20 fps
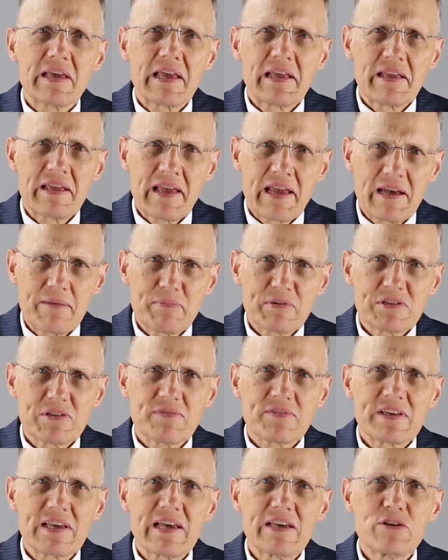campus
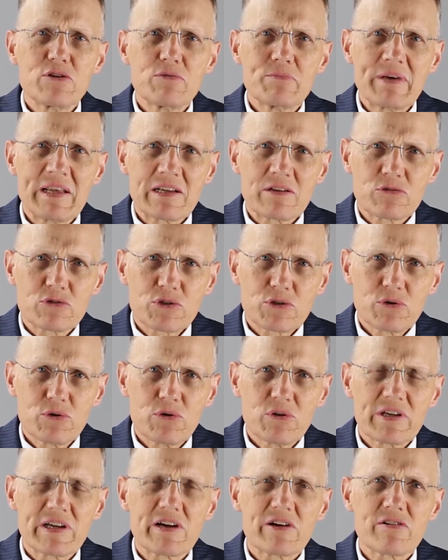of KU Medical
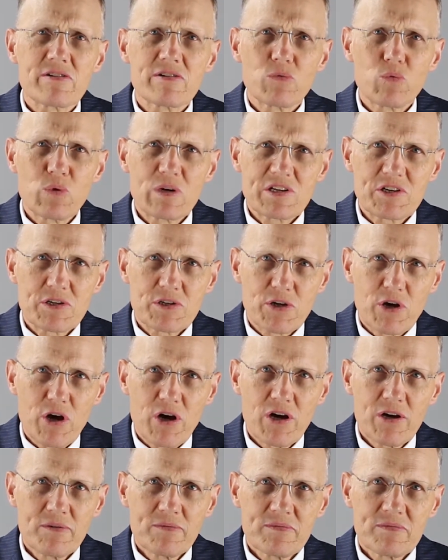School here in
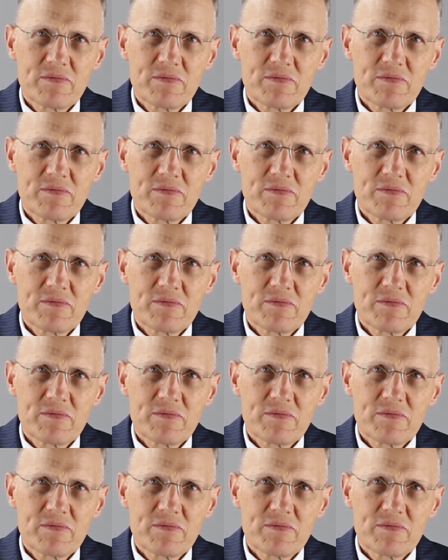Wichita.